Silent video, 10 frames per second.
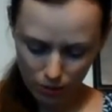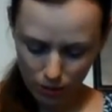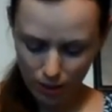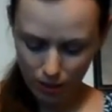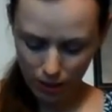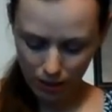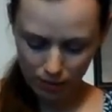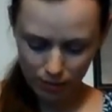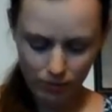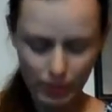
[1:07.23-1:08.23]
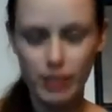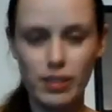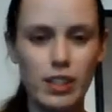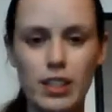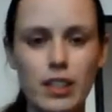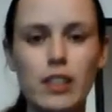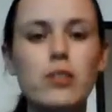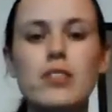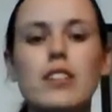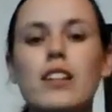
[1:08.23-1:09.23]
Well, anyway, they
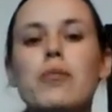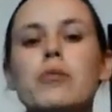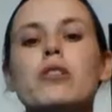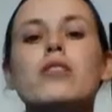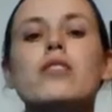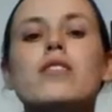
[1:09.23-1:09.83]
use the chemical